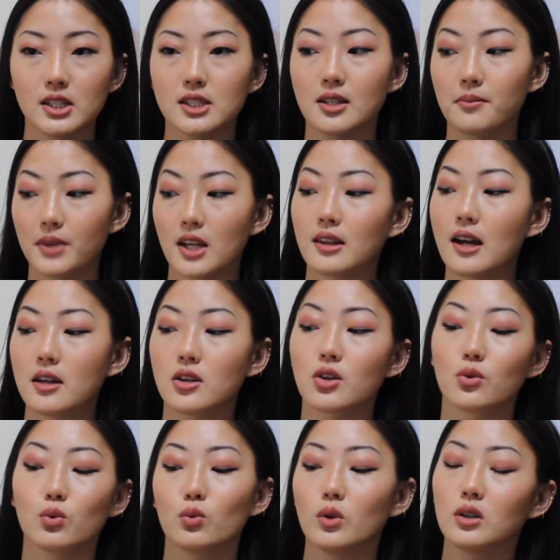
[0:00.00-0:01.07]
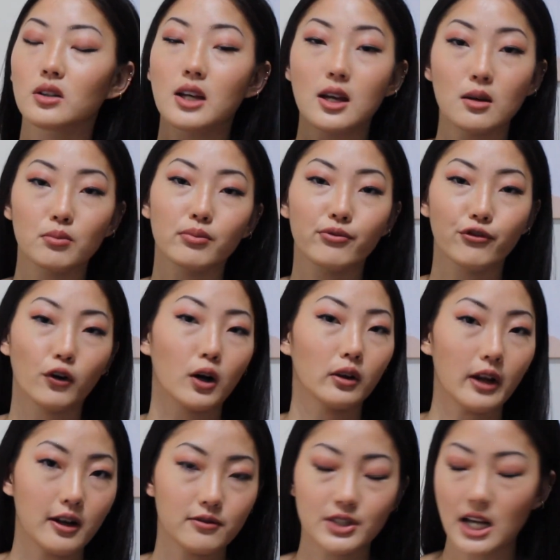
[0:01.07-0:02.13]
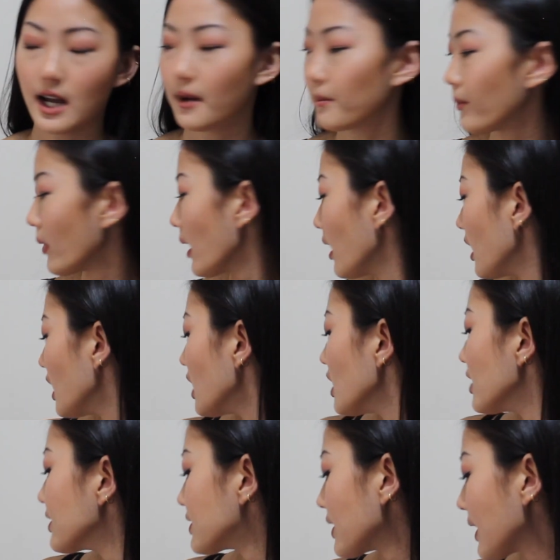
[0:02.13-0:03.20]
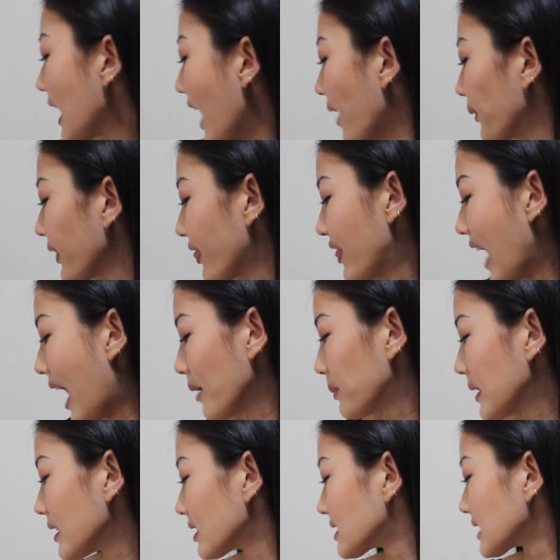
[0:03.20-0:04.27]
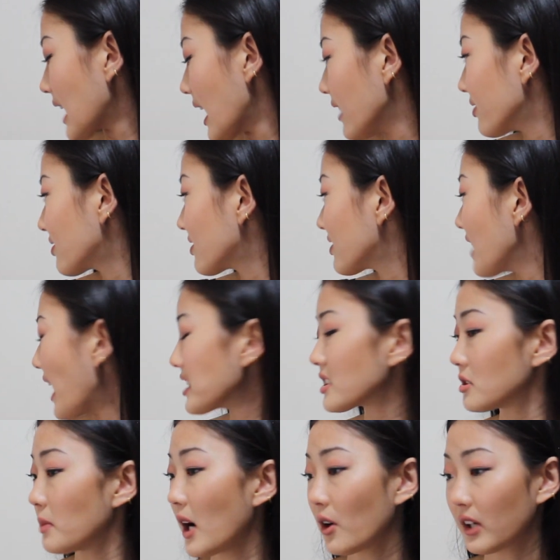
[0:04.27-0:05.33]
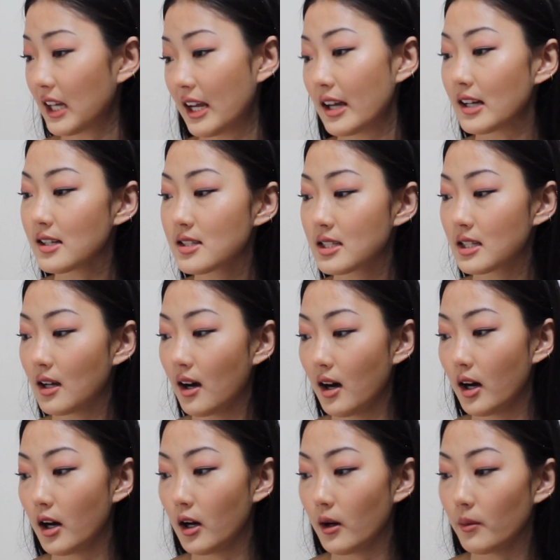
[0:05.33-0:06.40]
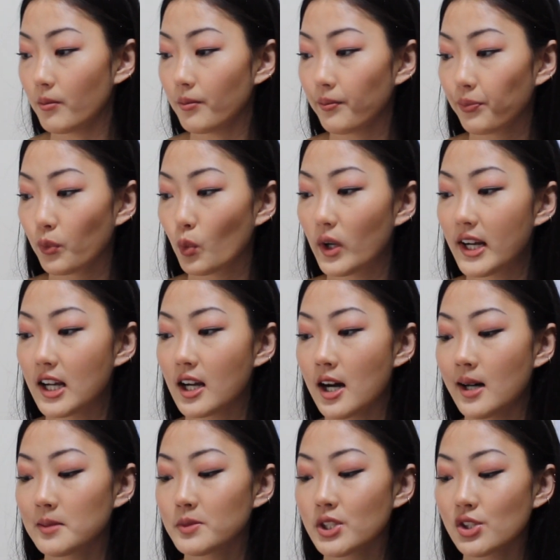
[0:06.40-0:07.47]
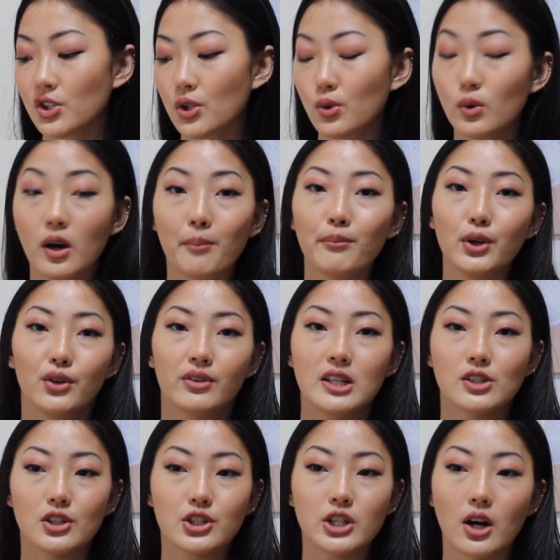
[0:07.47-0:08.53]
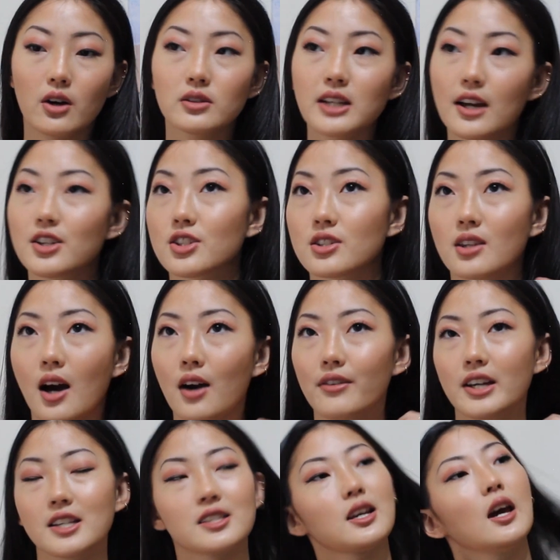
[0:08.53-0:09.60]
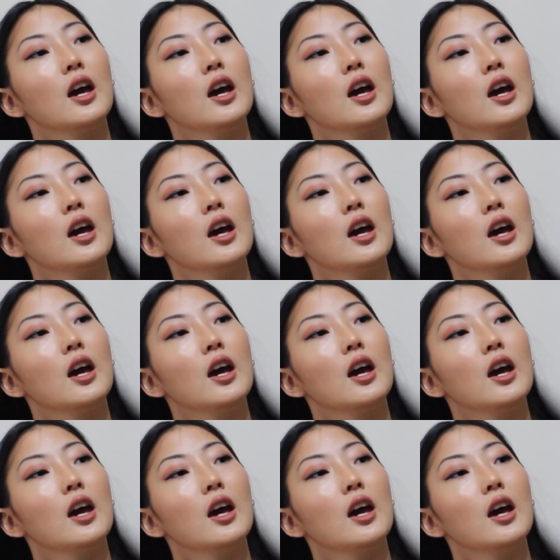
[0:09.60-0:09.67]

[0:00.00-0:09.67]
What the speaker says: It's something that you will keep for a lifetime. So yeah, with that being said, that's about it. When it comes to movies or shows, I just thought of this.